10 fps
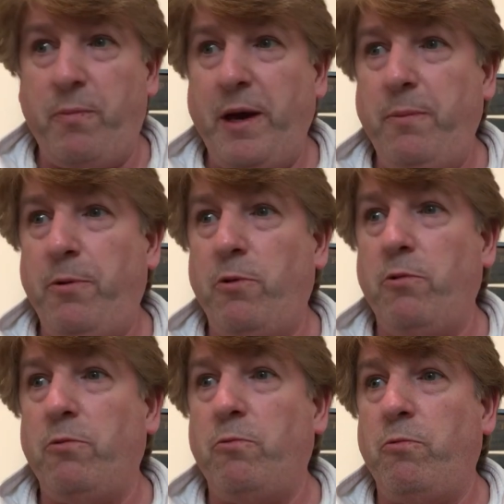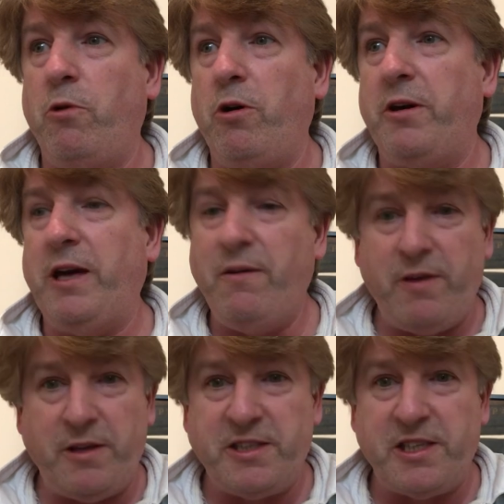people were
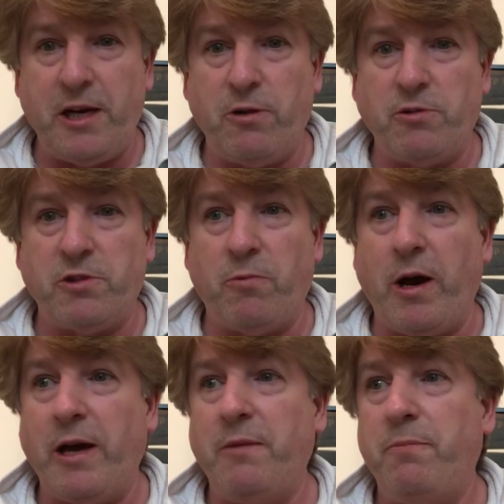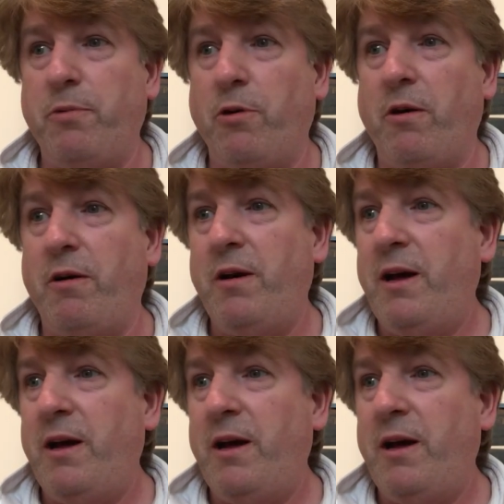giving singles away, but